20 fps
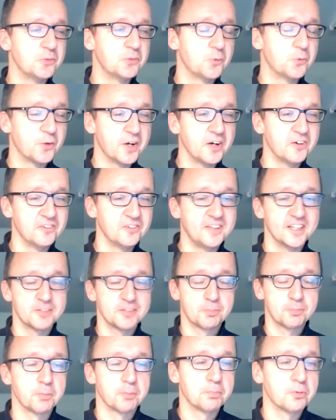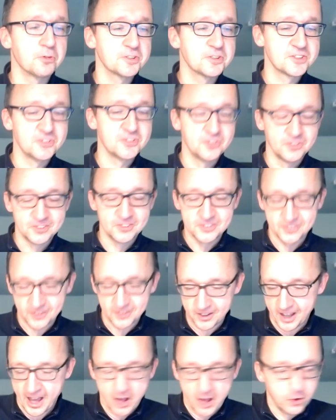where that proportional
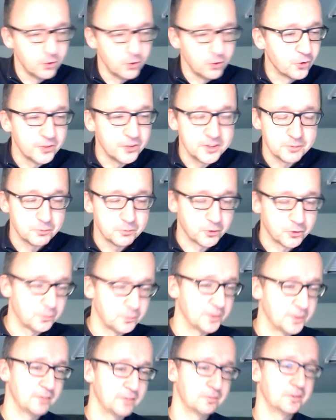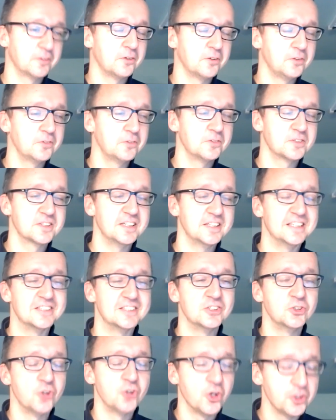algorithm or whatever you use is
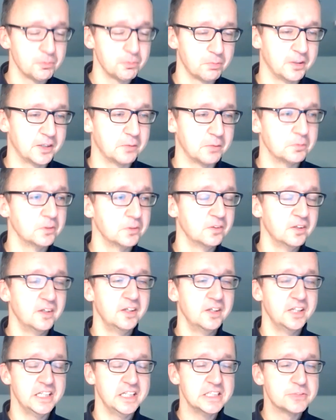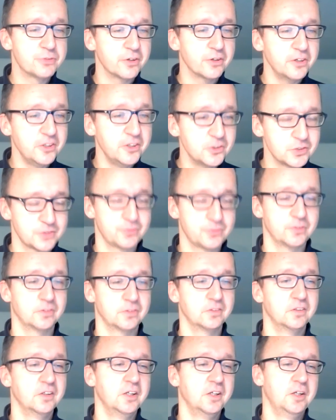not applicable is very useful,
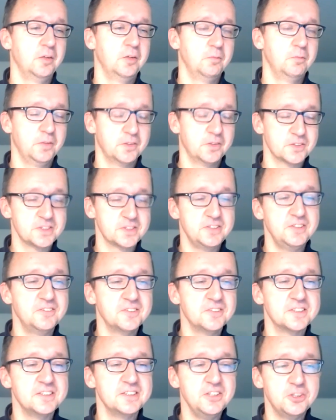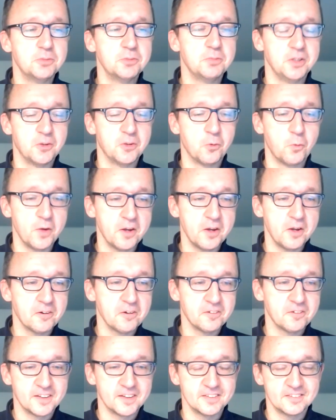because students need to be aware
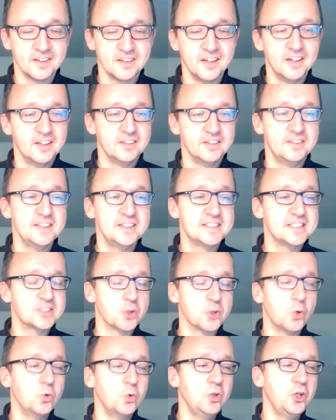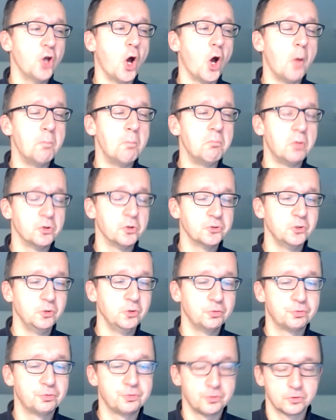that this is only a model
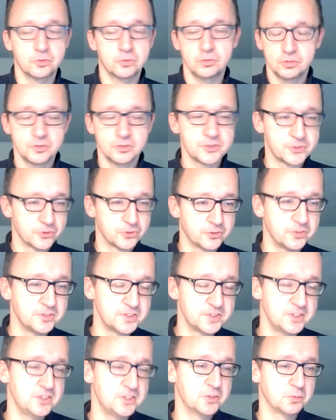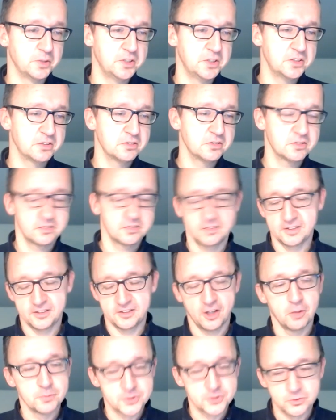for certain situations that
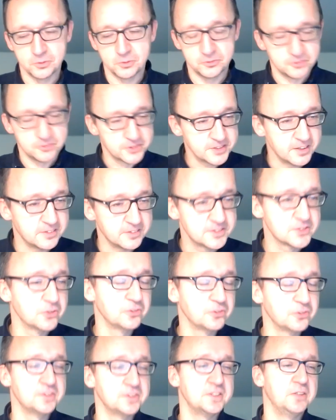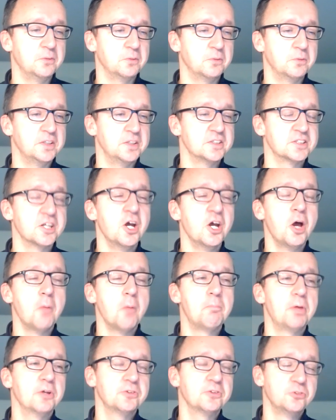helps to understand certain situations,
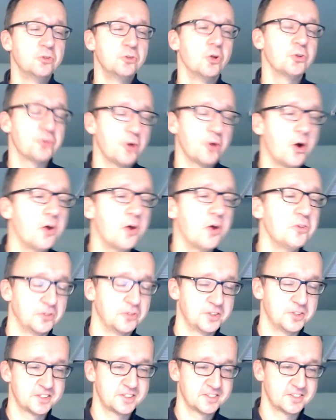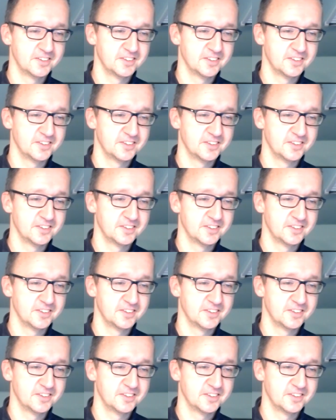but not others.